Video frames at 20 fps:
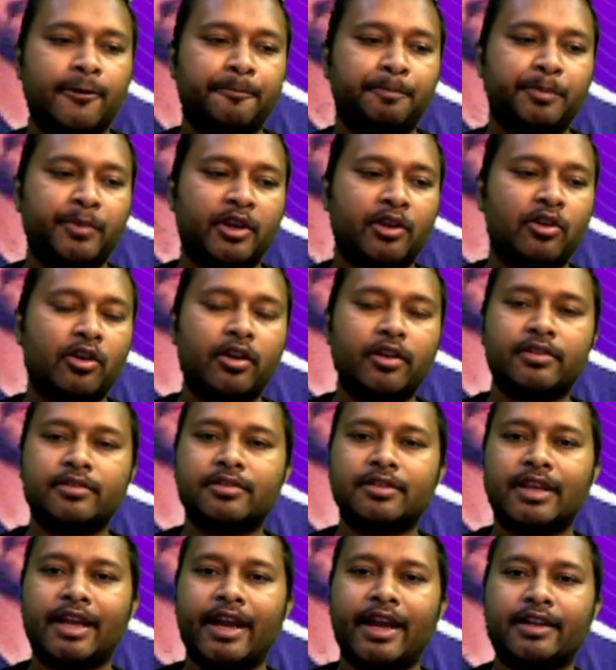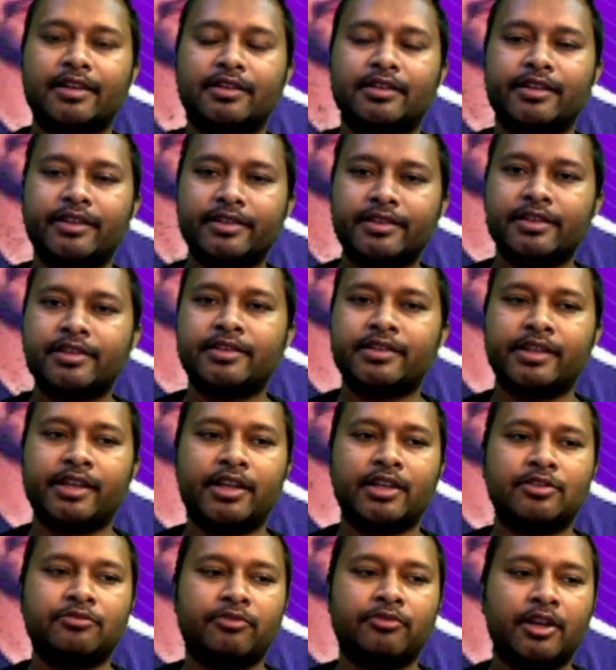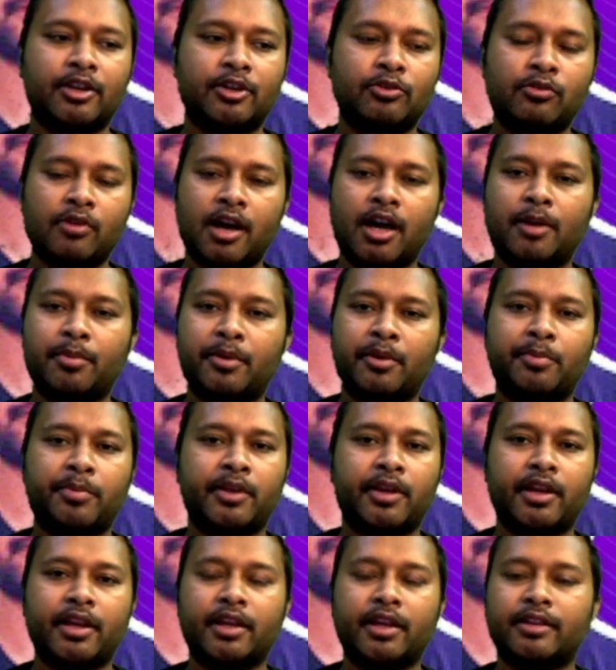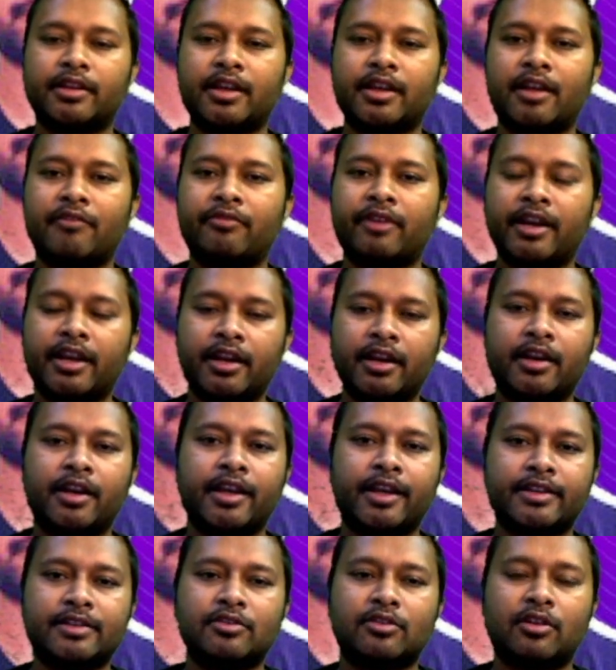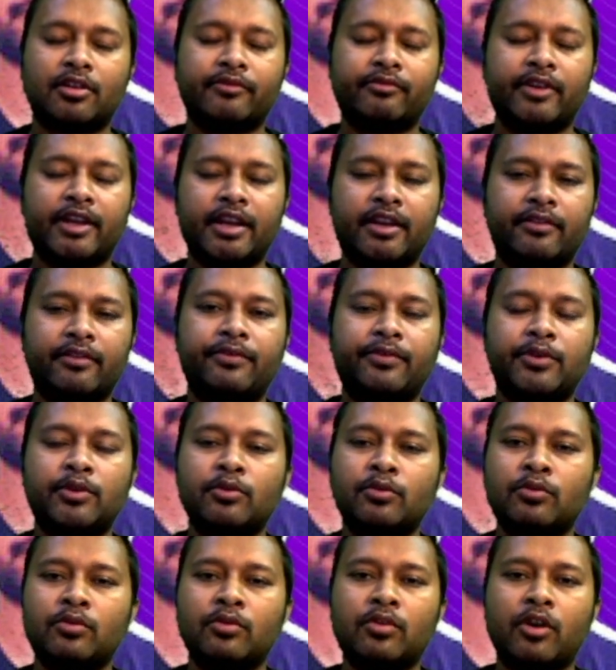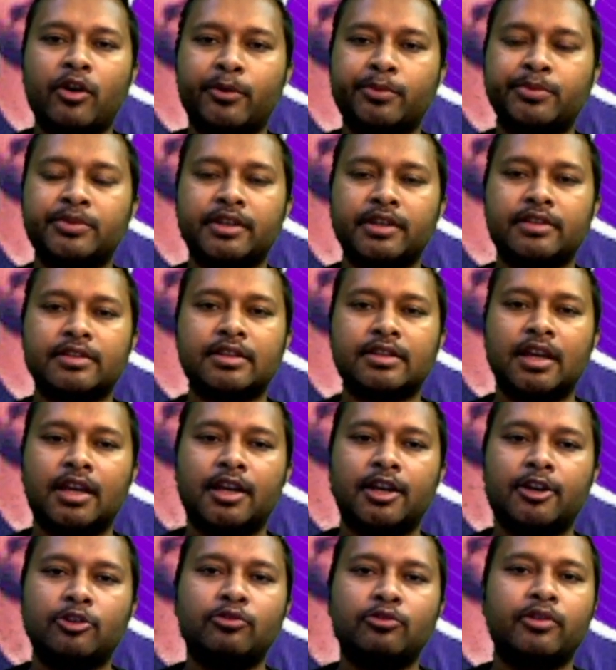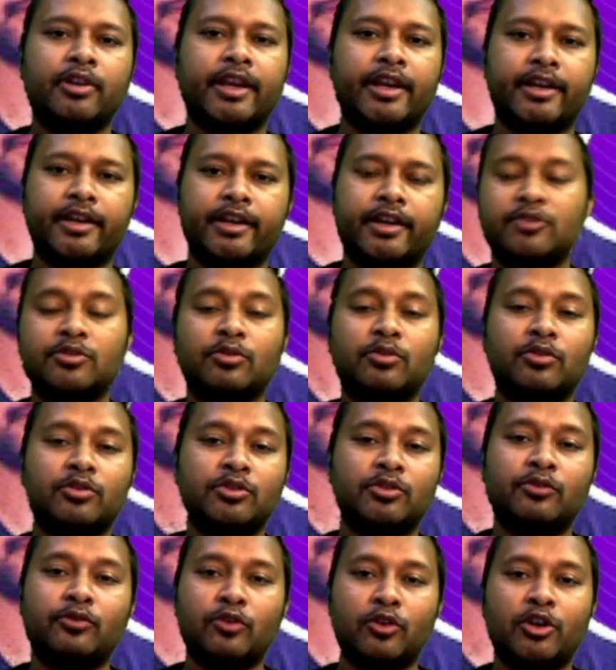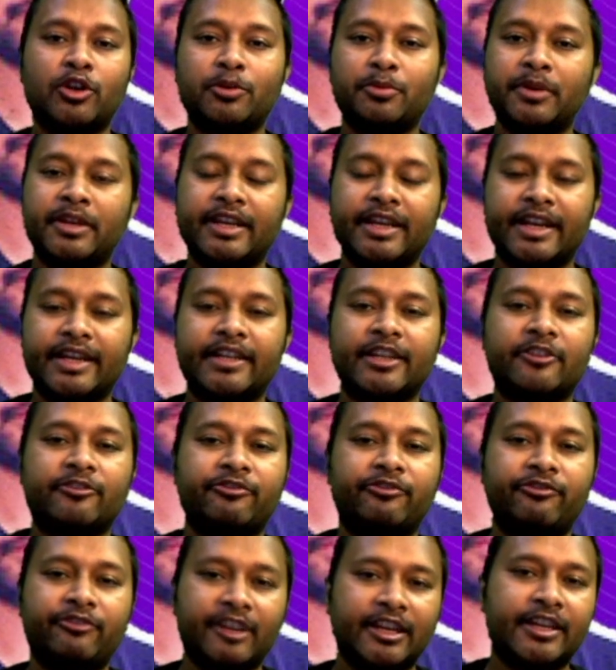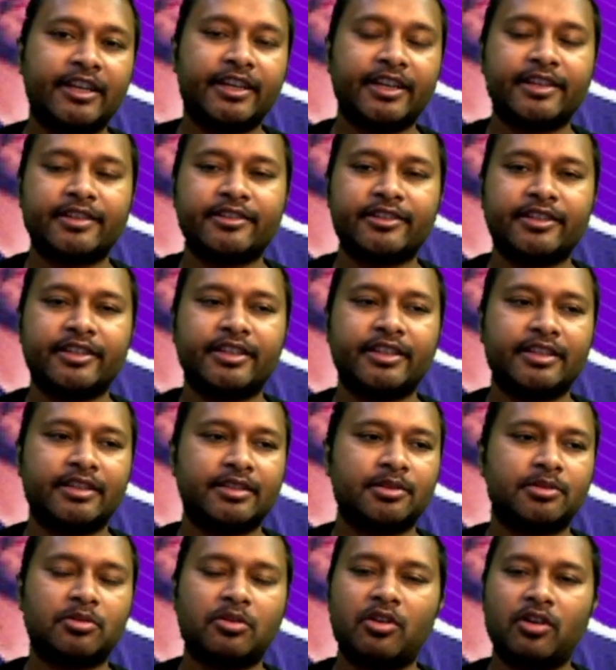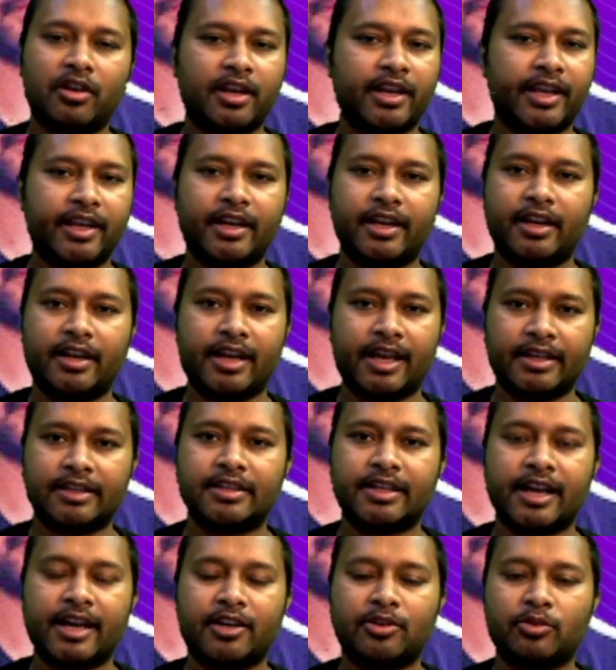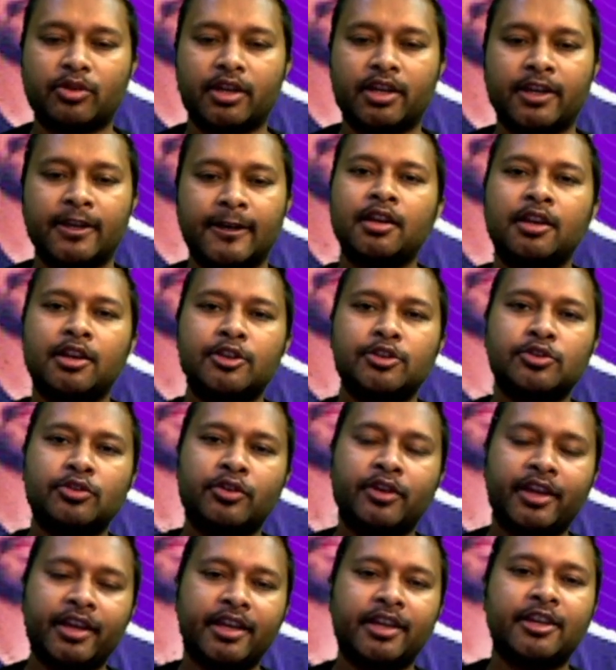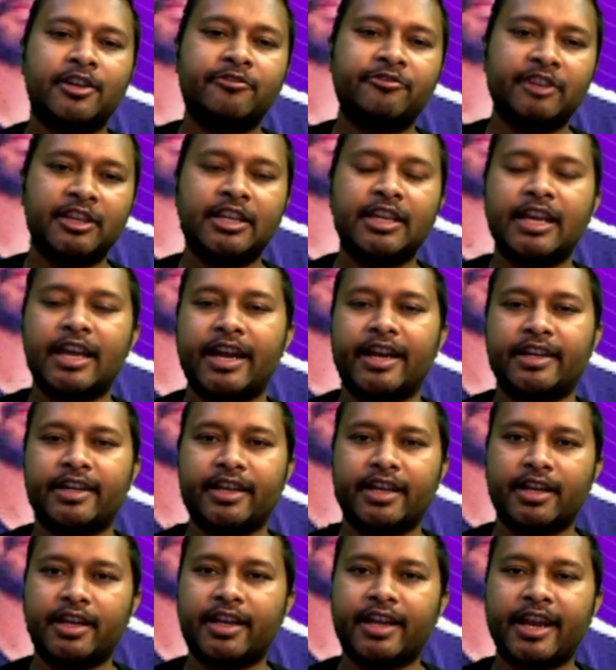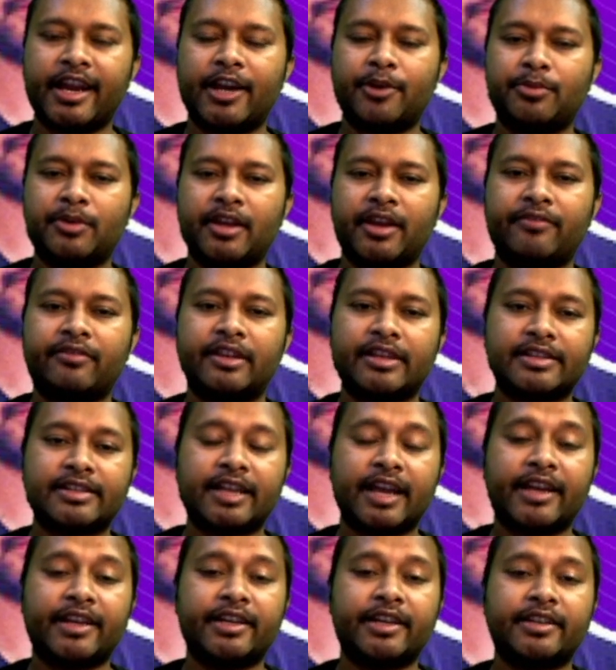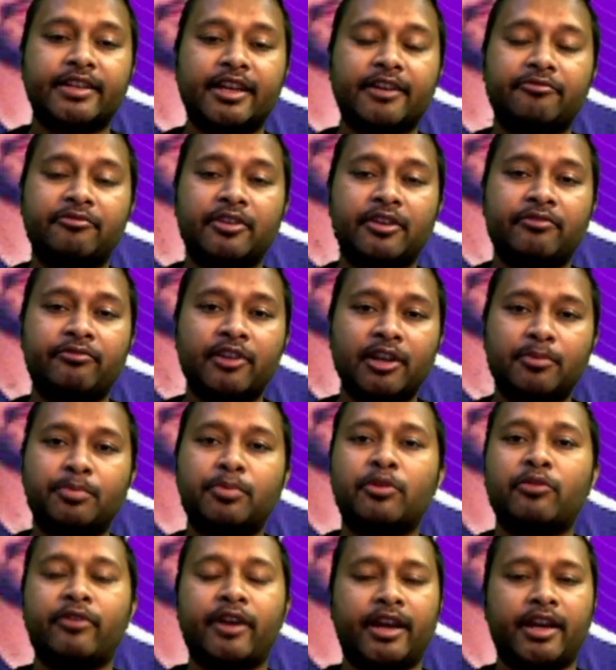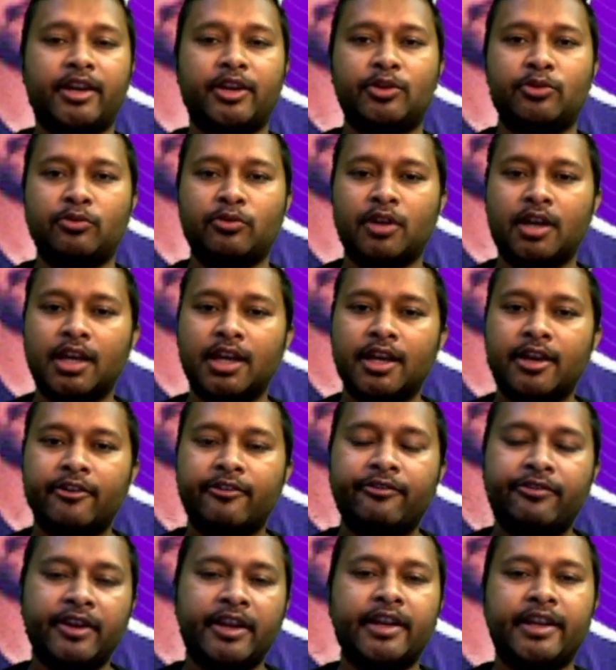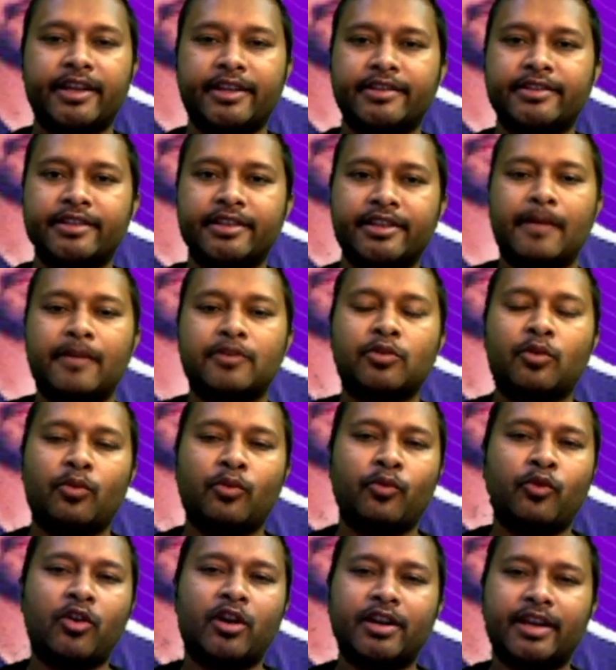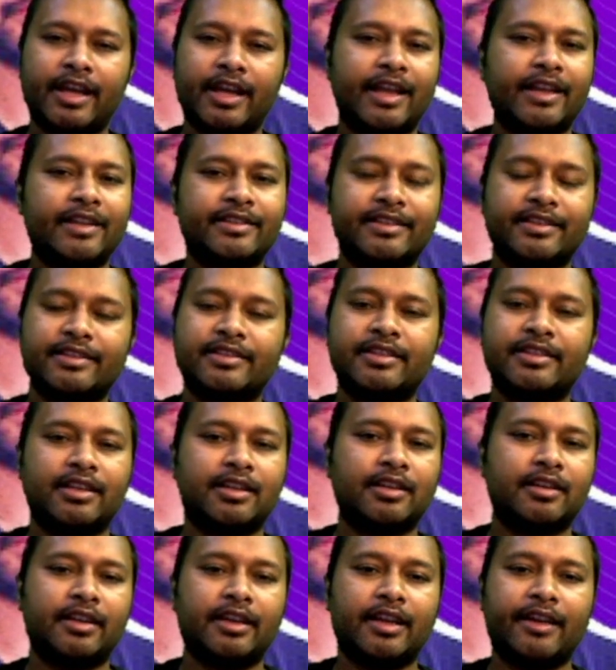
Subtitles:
because at this stage when you are preparing, there are very less or very few options to get it, so you won't be getting free test series online like that. Okay, so here we at Unacademy have decided that we will provide you free test series. So what else is there?